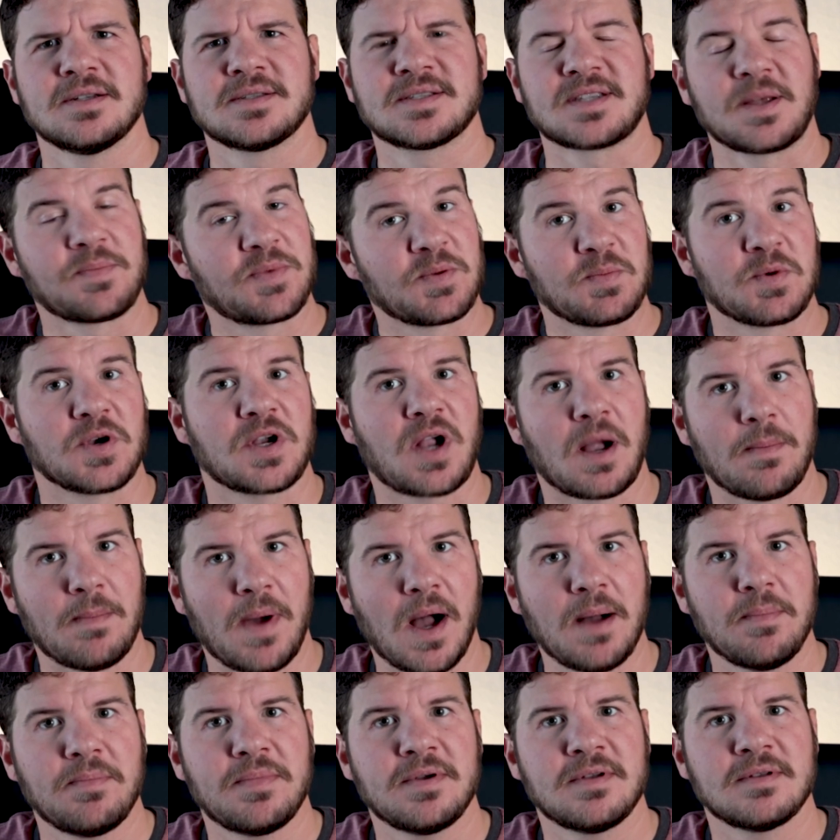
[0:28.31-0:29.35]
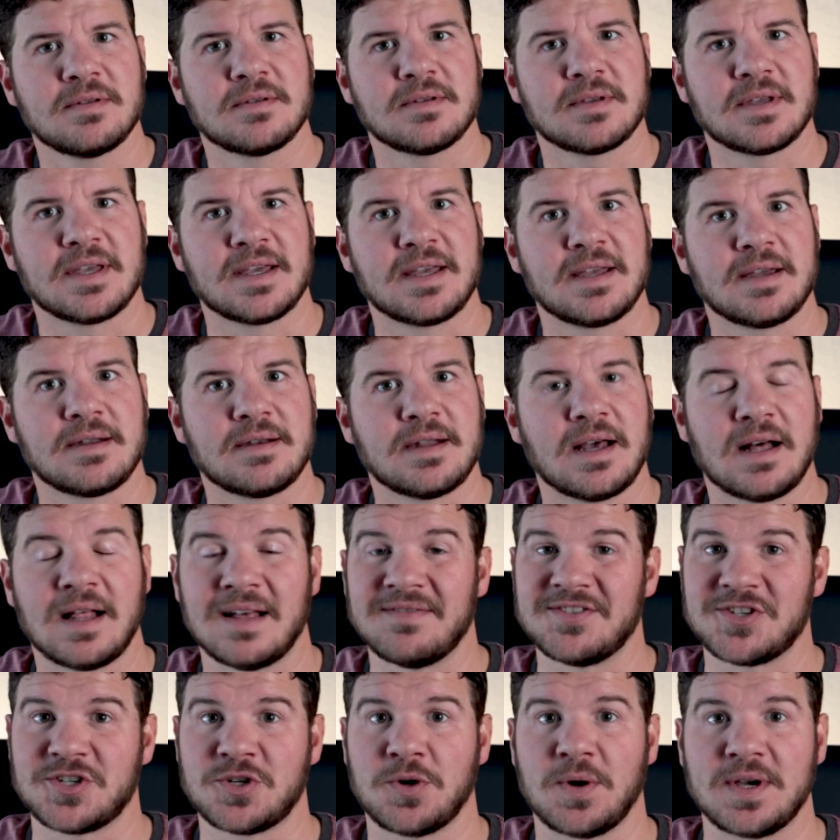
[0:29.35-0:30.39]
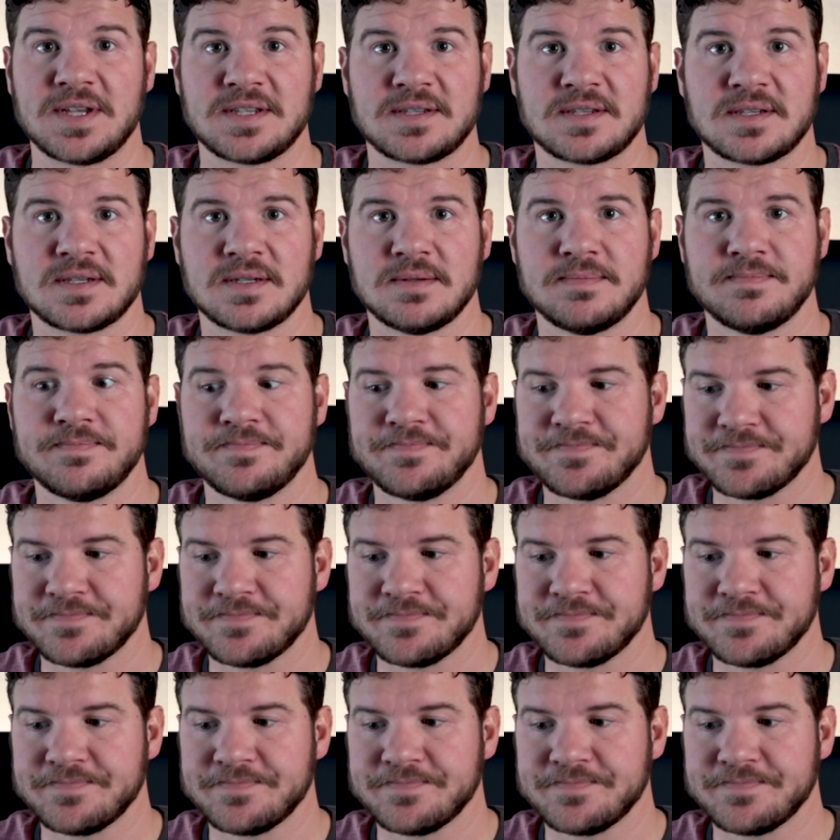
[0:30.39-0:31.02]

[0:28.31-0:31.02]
Something will come up and I'll have a choice.